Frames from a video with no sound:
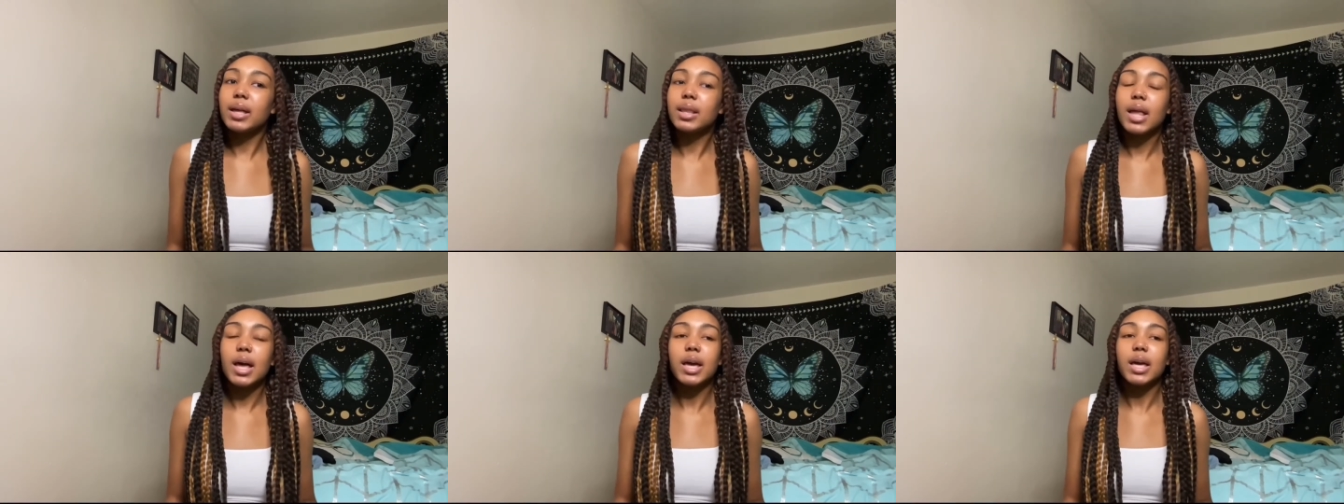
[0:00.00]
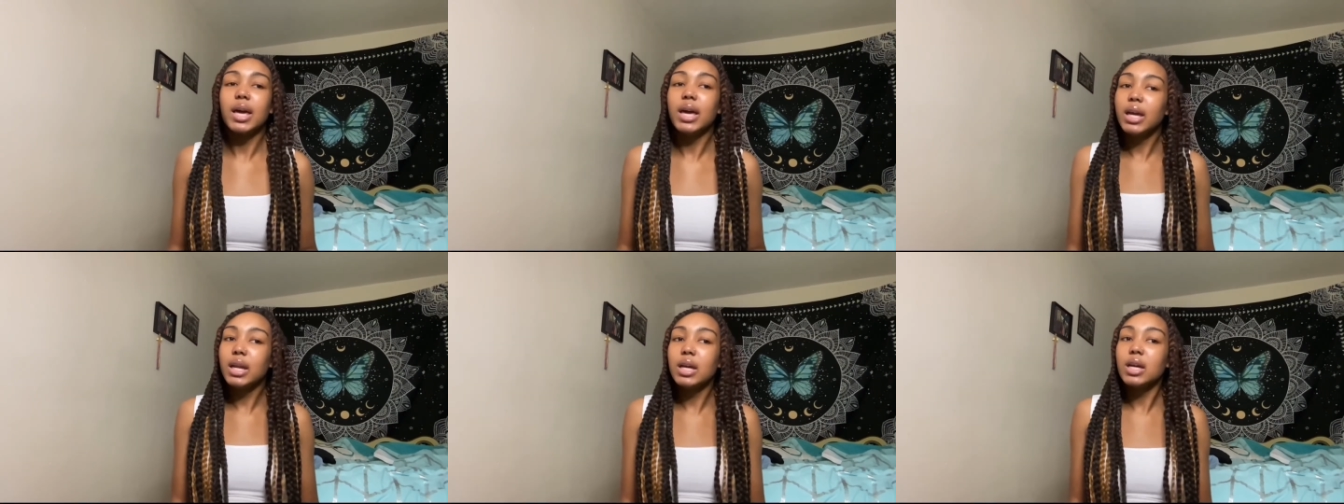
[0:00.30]
Like,
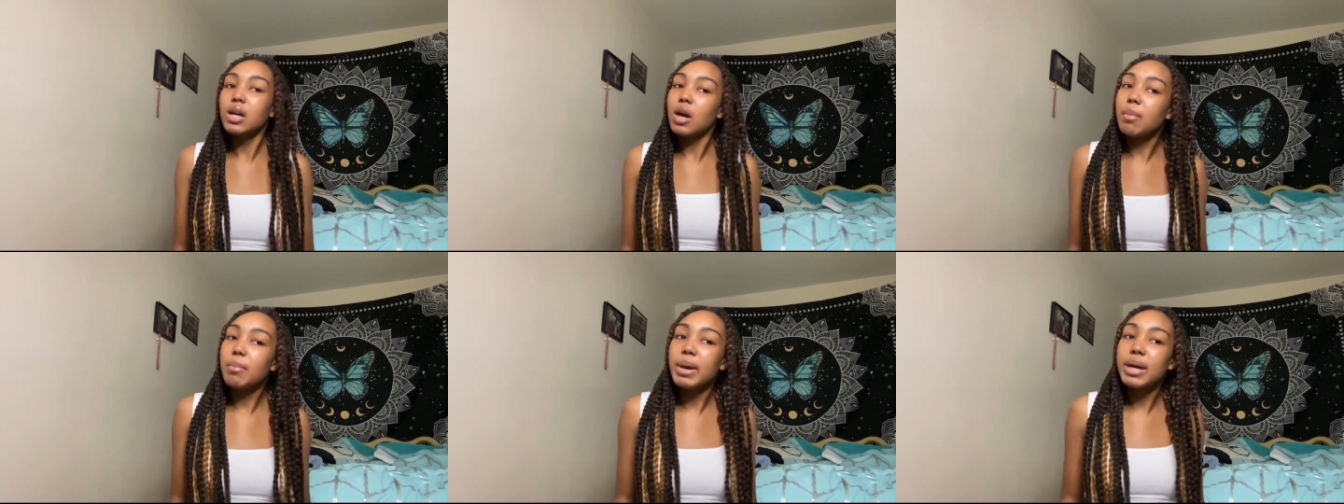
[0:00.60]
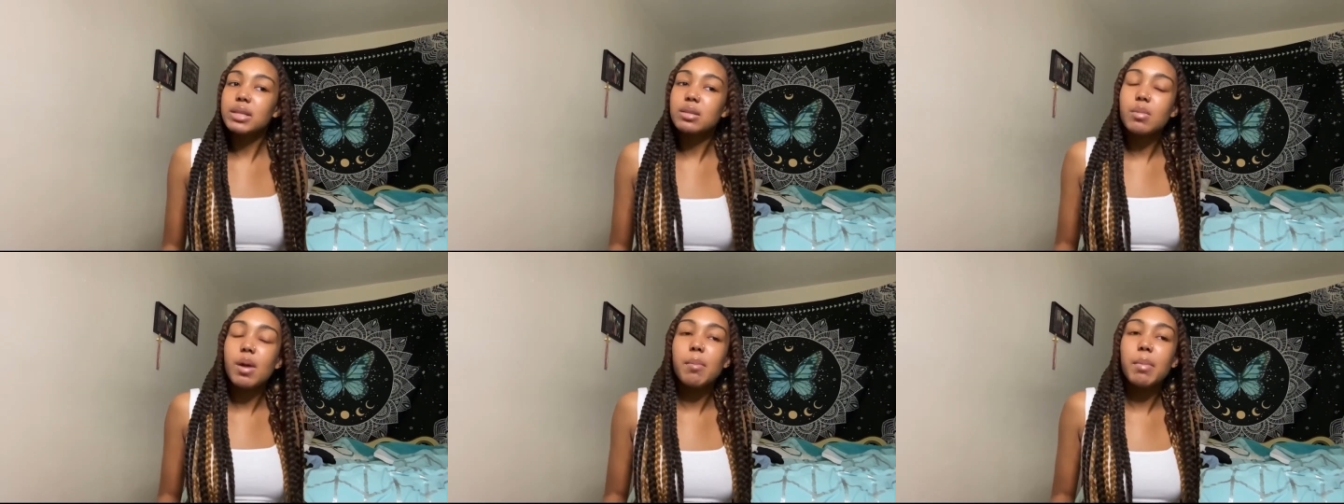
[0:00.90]
he didn't come
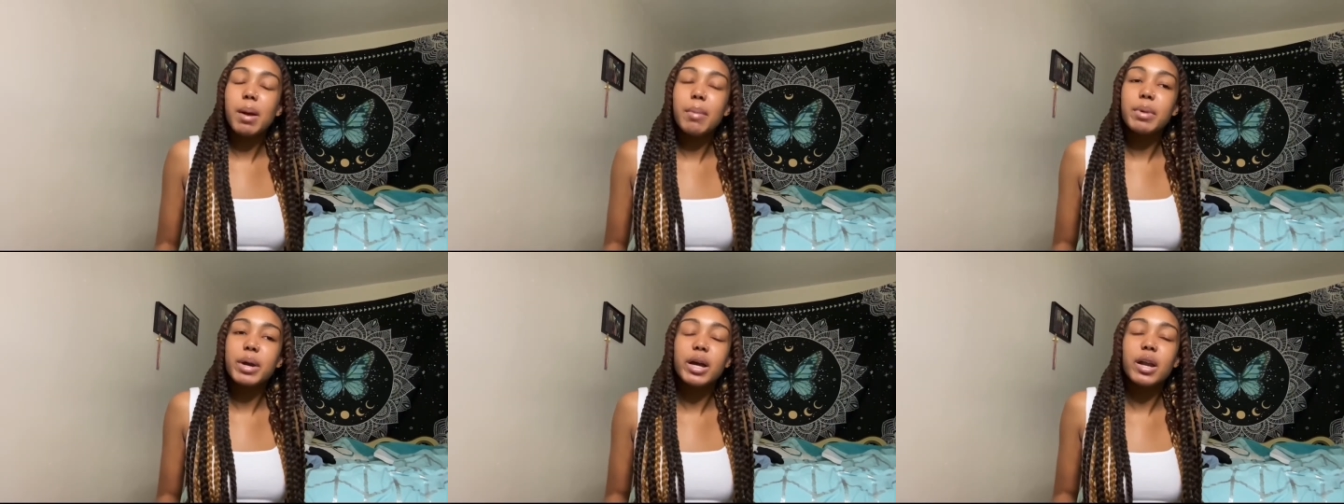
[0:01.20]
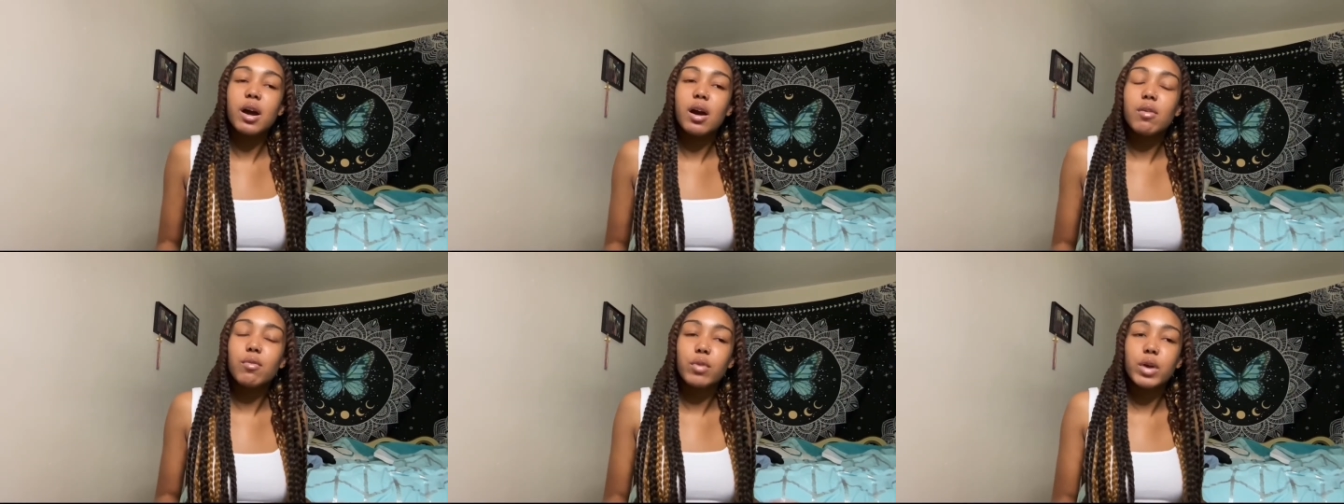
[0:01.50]
back till my mama got
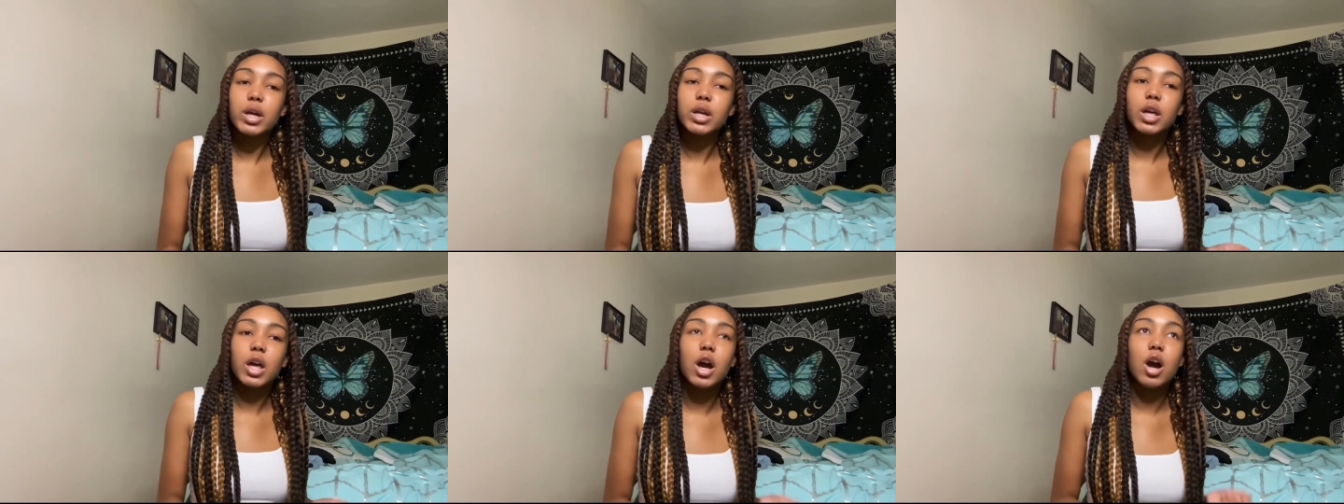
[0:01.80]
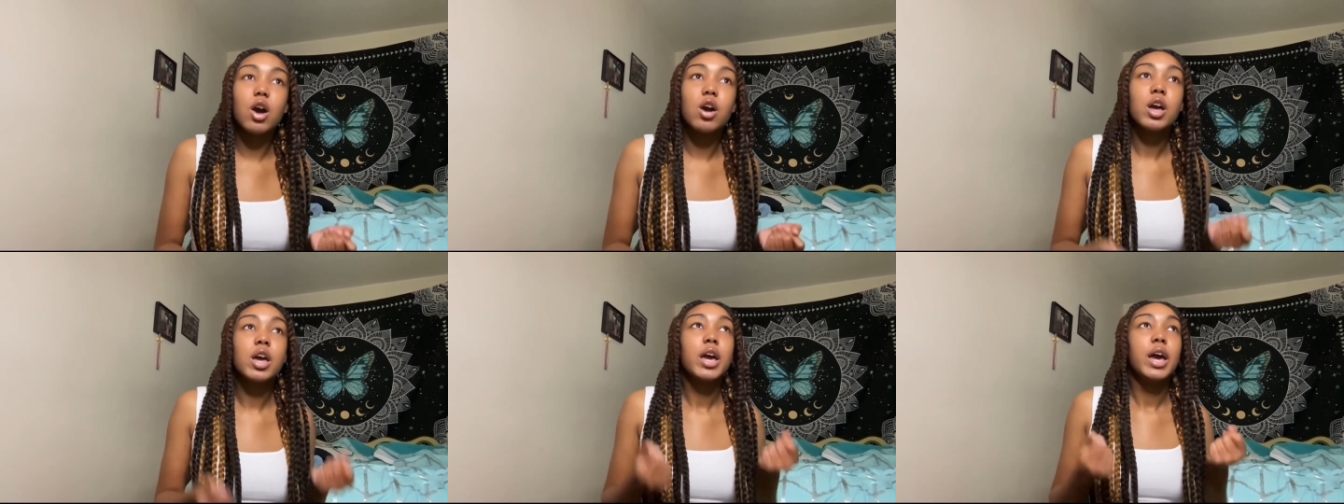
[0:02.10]
off work, y'all.